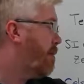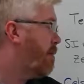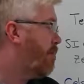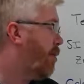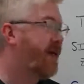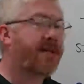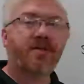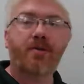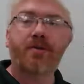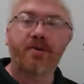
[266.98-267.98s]
point is
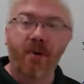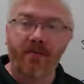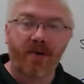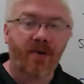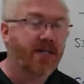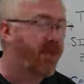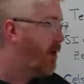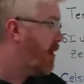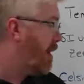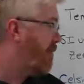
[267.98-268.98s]
212 degrees
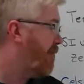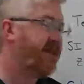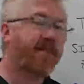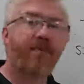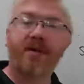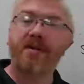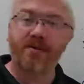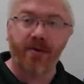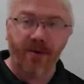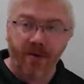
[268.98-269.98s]
Fahrenheit, freezing point is
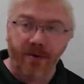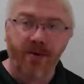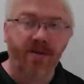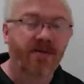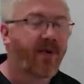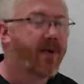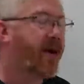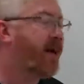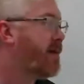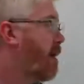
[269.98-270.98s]
32 degrees
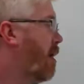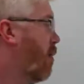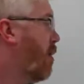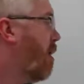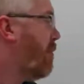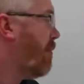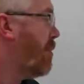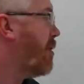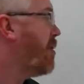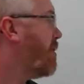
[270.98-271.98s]
Fahrenheit. We're all
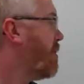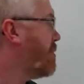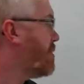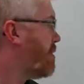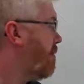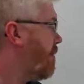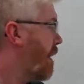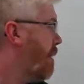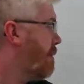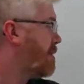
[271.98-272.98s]
familiar with those
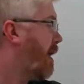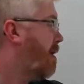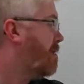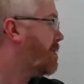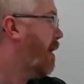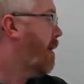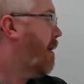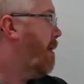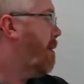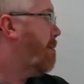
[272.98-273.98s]
scales.
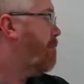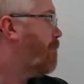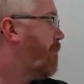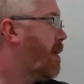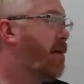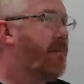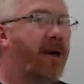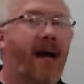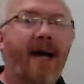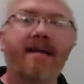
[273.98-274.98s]

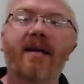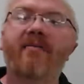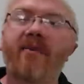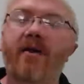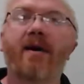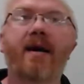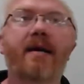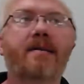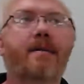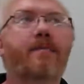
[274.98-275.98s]
But I like
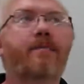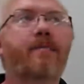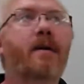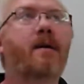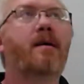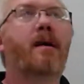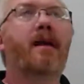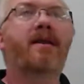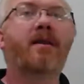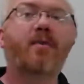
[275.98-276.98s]
Fahrenheit, and
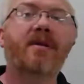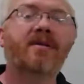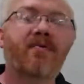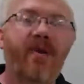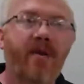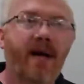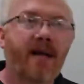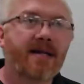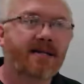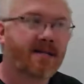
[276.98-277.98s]
I think the reason
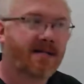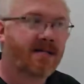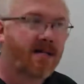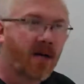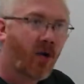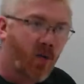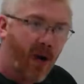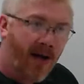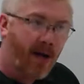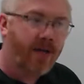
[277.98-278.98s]
Fahrenheit has stuck
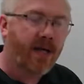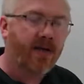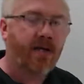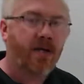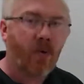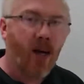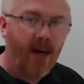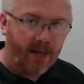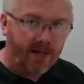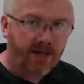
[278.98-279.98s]
around in the
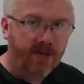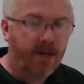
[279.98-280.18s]
US